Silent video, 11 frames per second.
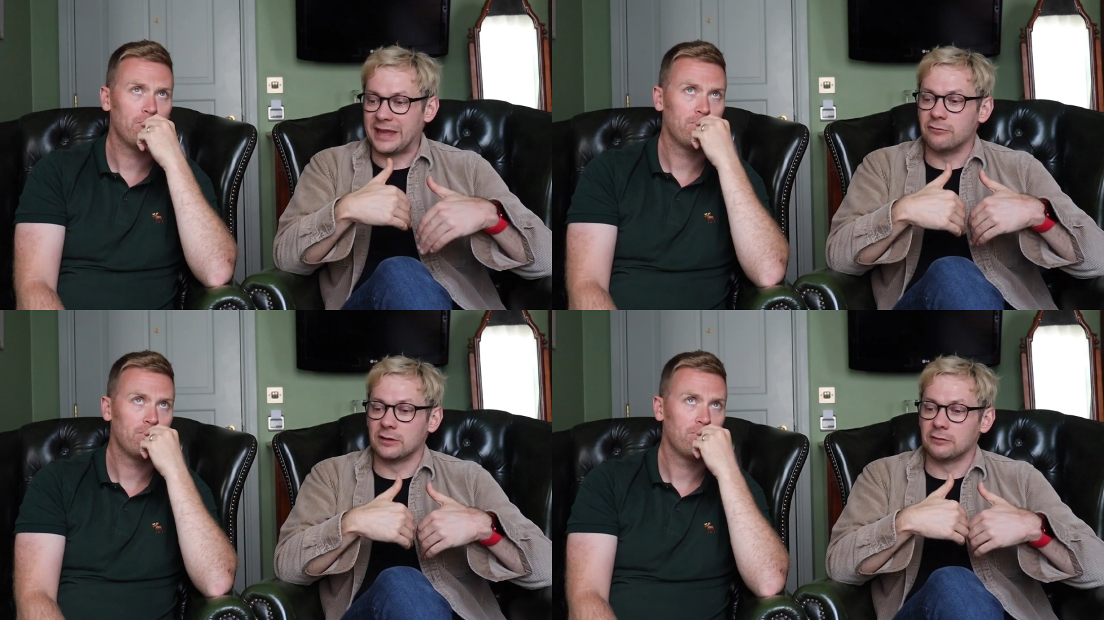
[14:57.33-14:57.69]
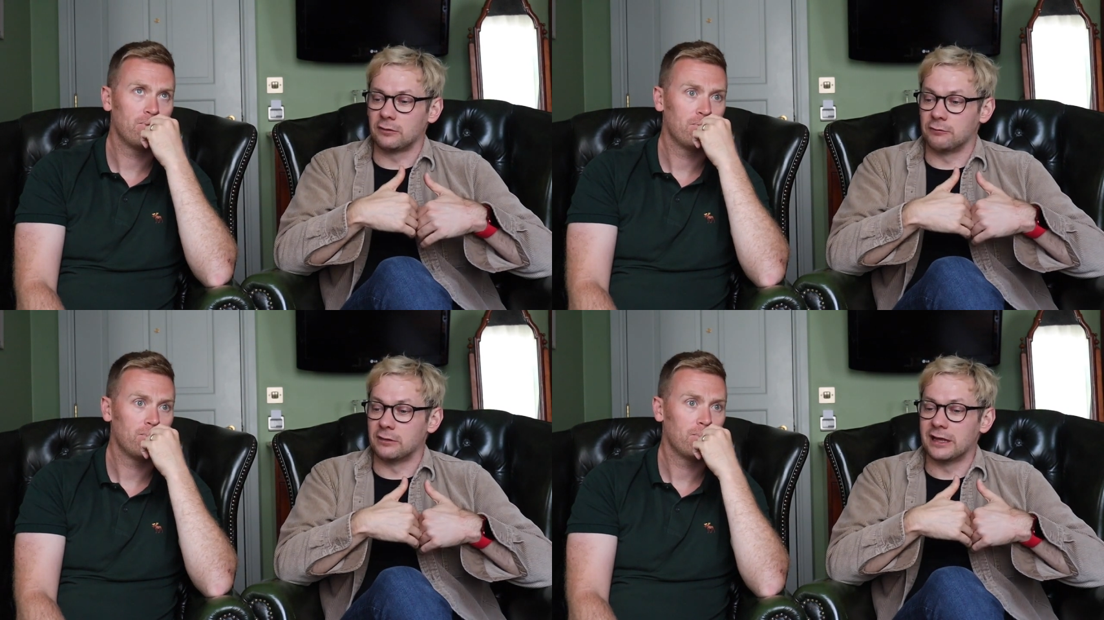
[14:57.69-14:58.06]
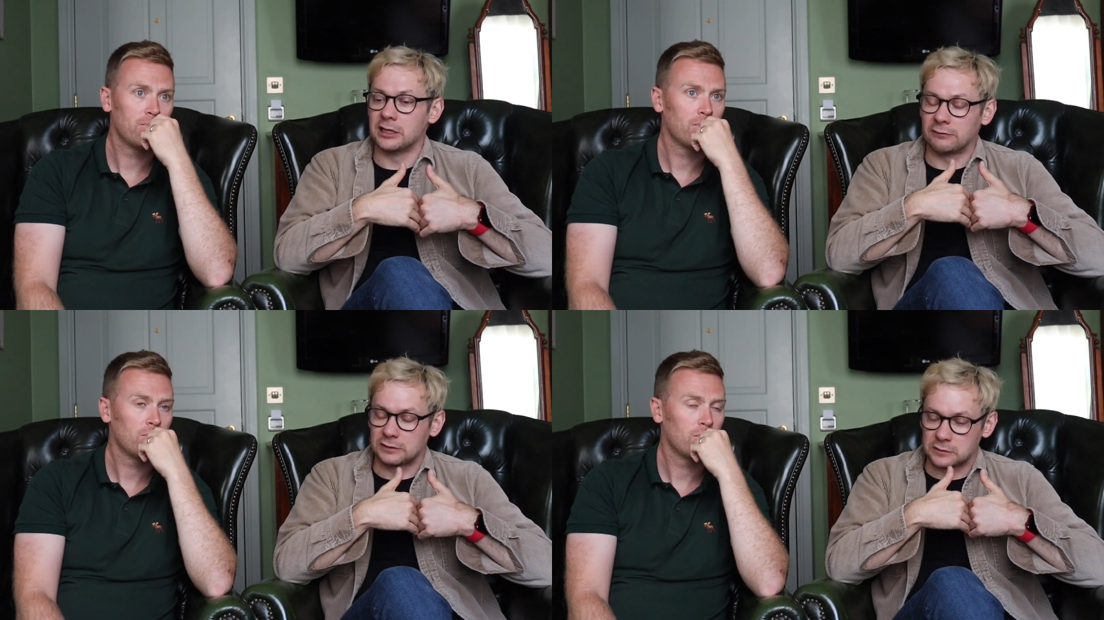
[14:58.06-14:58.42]
Speaker 1: Even if if
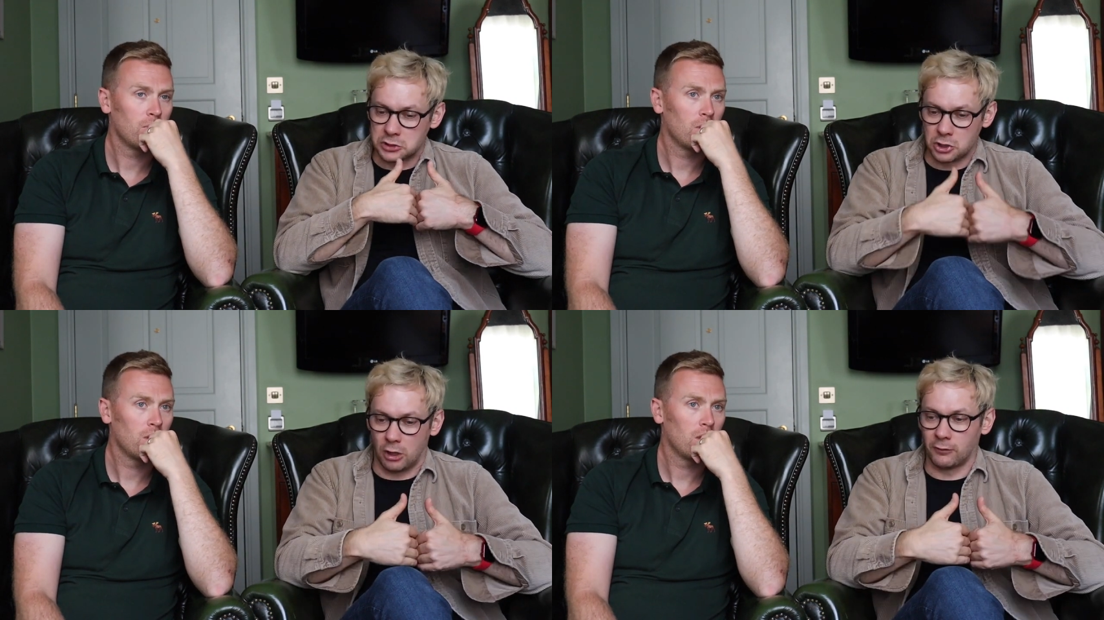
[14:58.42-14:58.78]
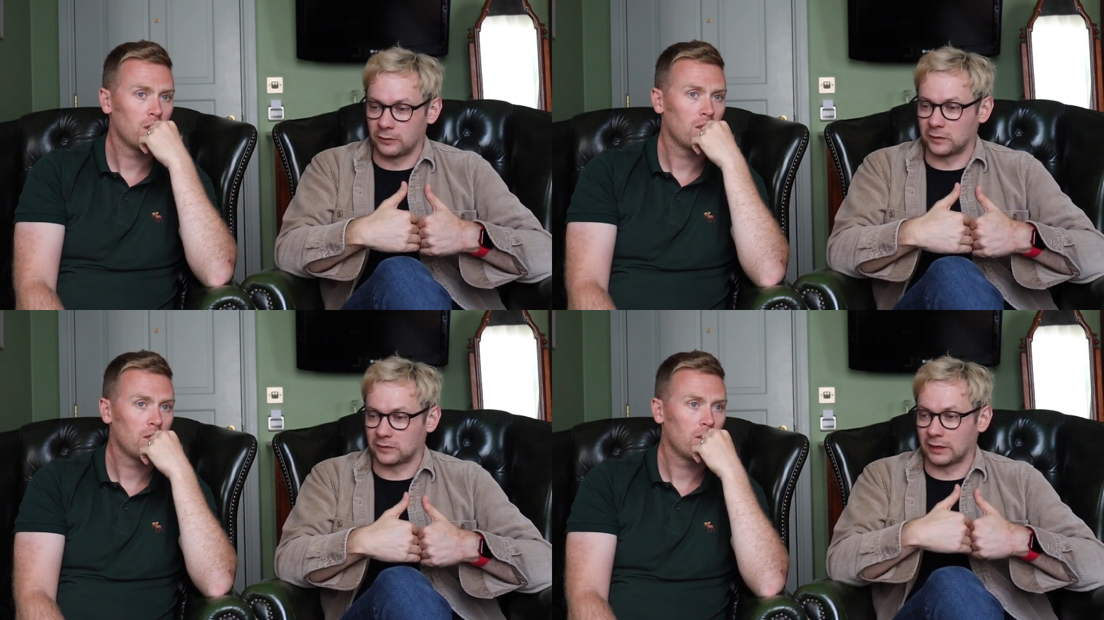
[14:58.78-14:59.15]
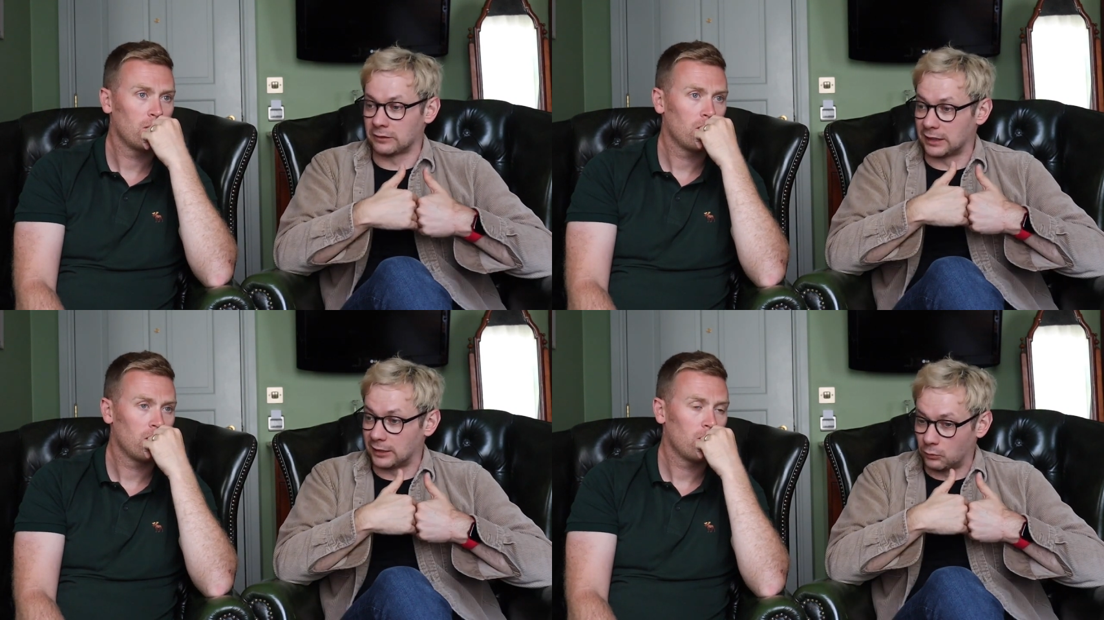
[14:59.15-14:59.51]
then if it's not obvious
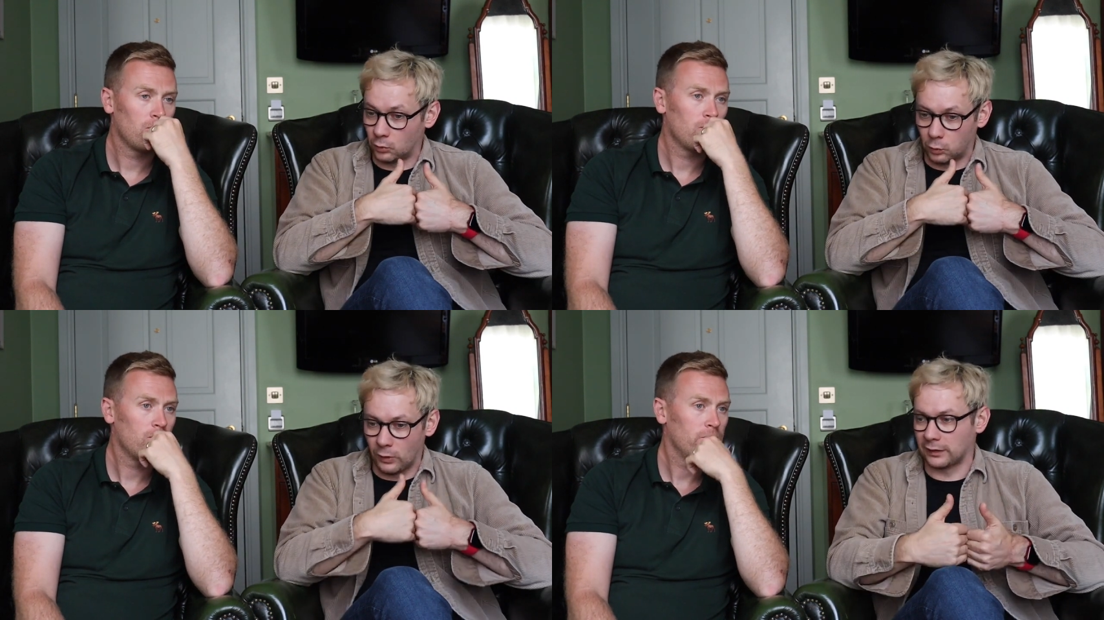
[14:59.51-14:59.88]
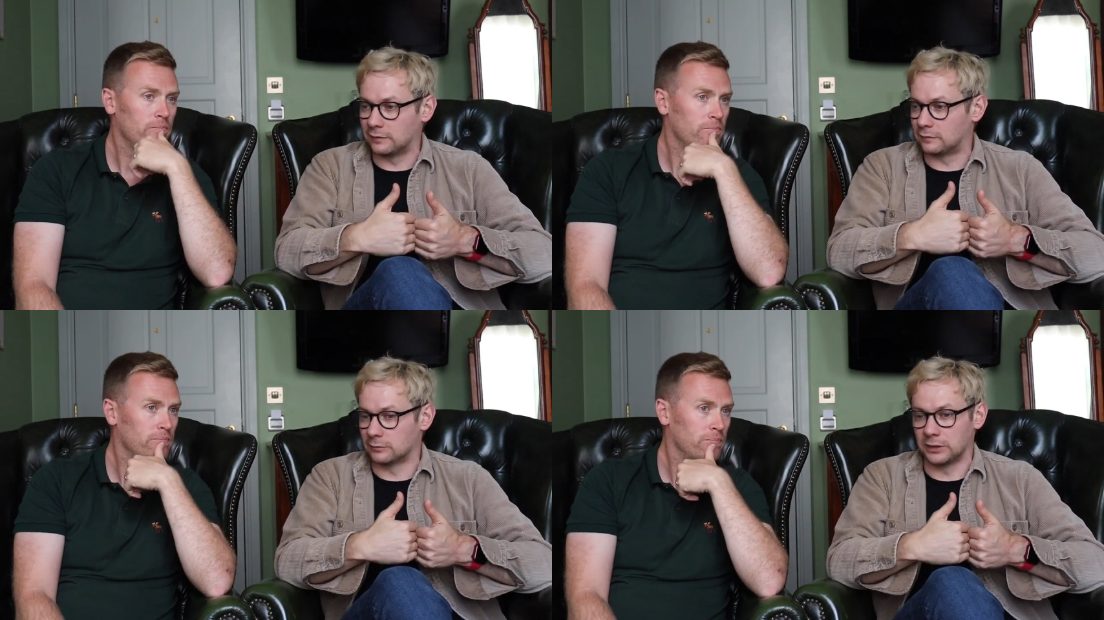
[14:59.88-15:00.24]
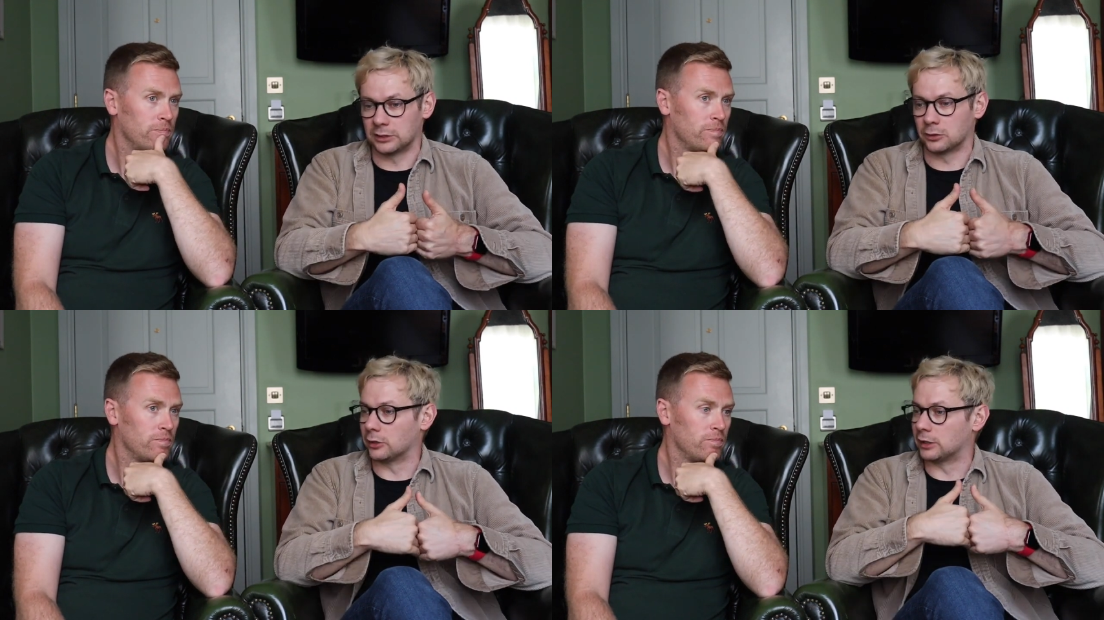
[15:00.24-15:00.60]
that they're well into
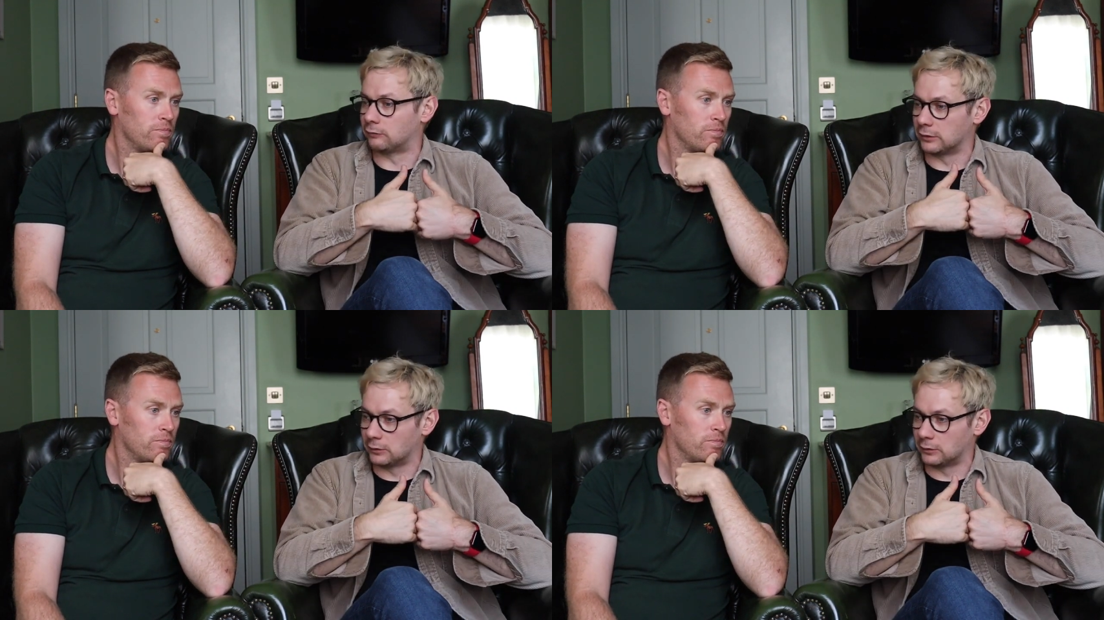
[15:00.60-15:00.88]
Bitcoin, if